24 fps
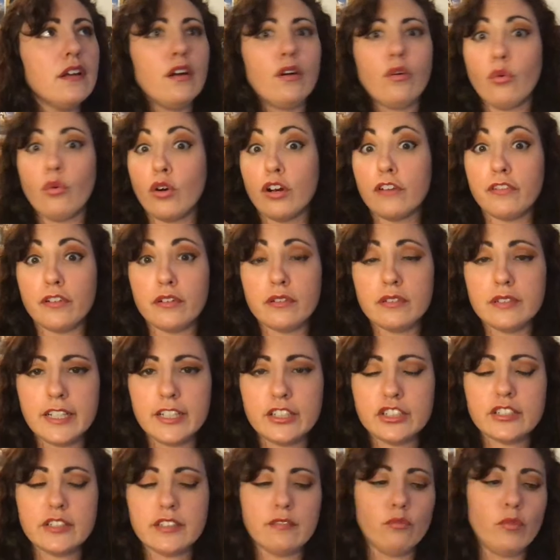Orville
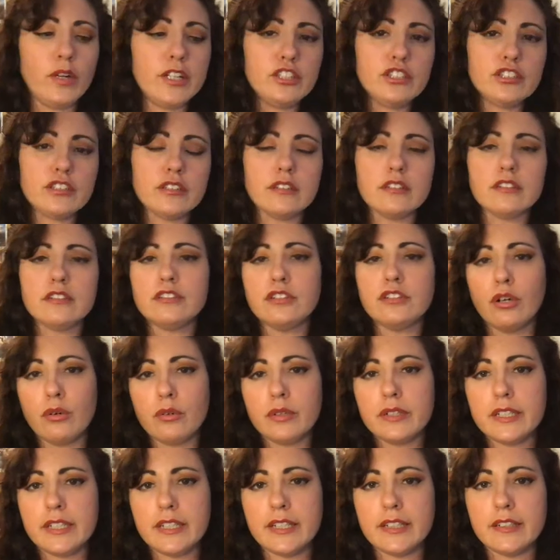Nation, Witcher,
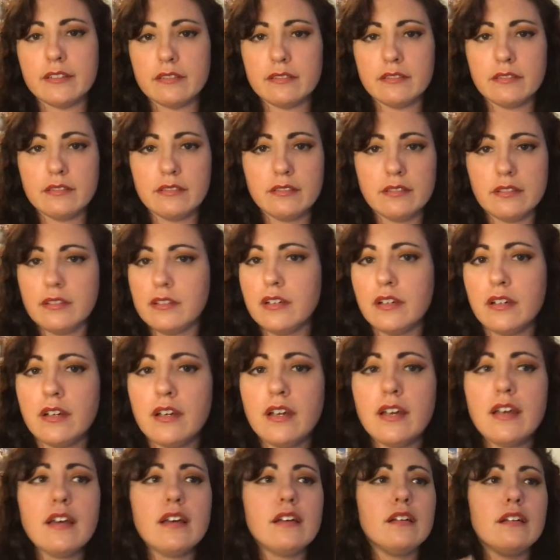Tolkien,
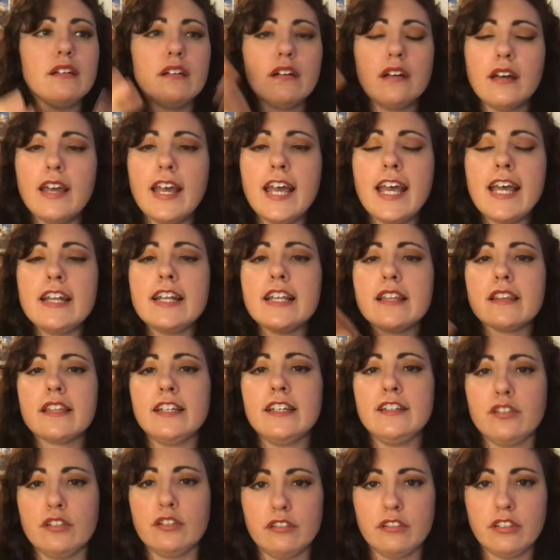anything
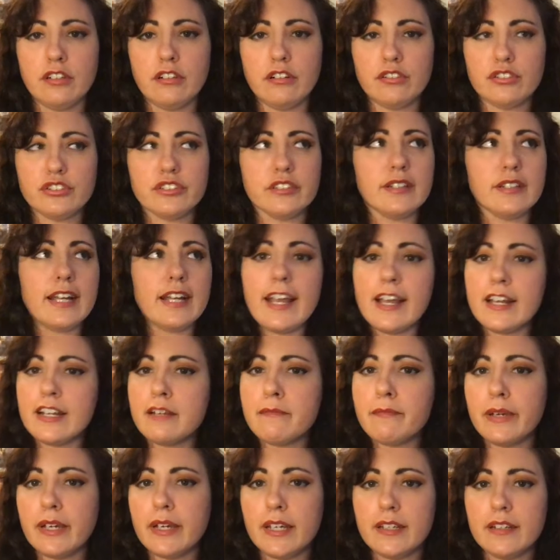nerd culture,
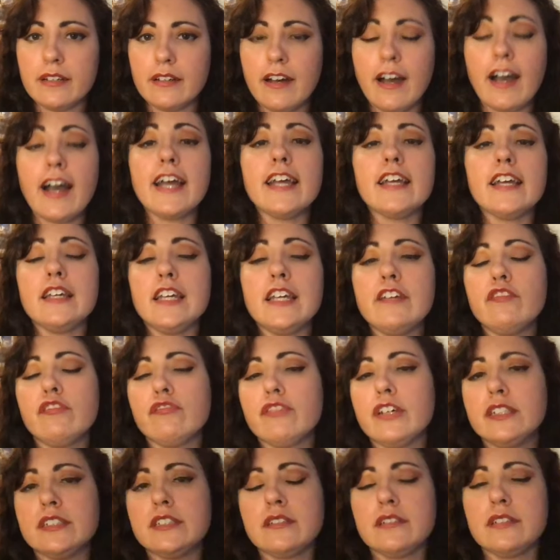anime. I even
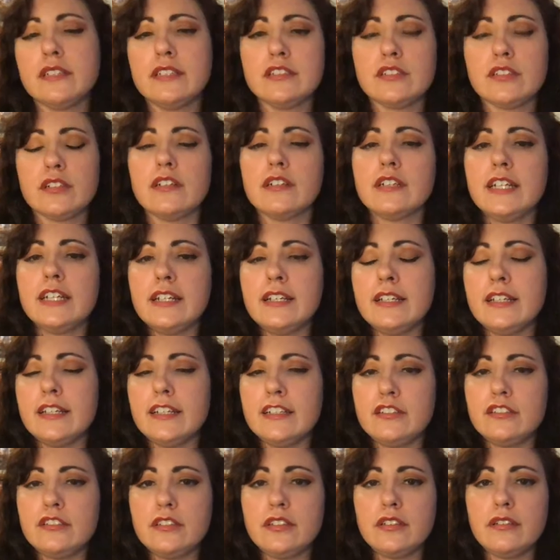recently started getting
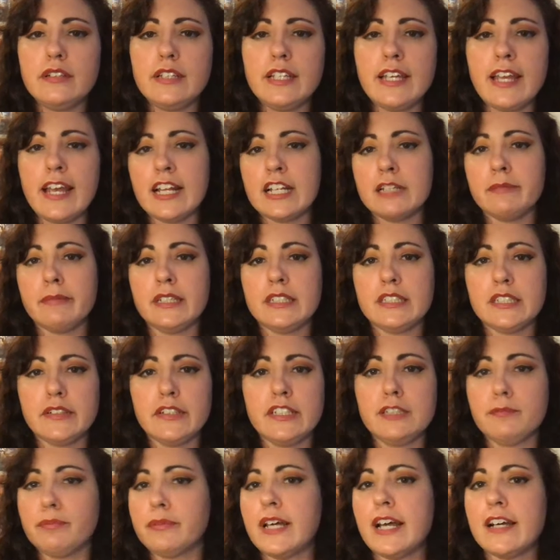into the anime
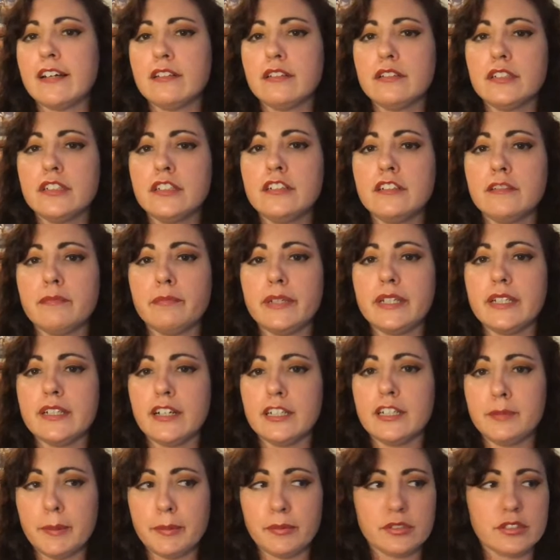series Black Lagoon
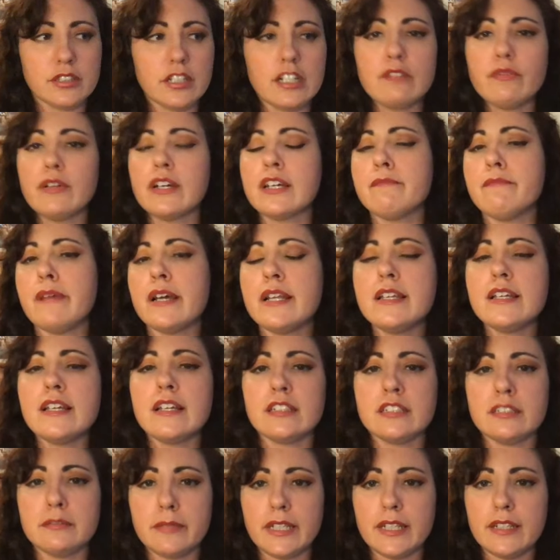because people started recommending it
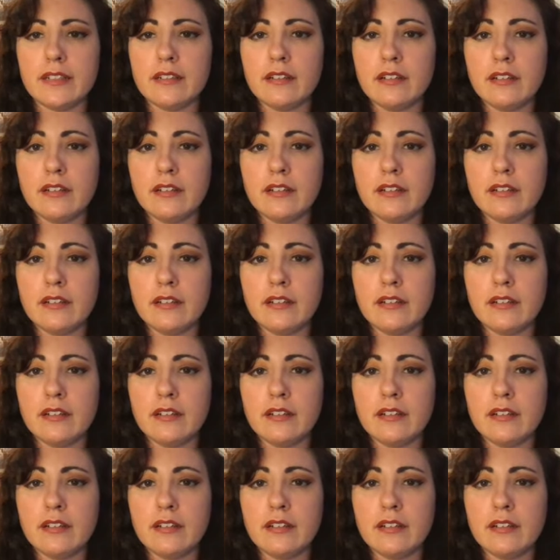to me.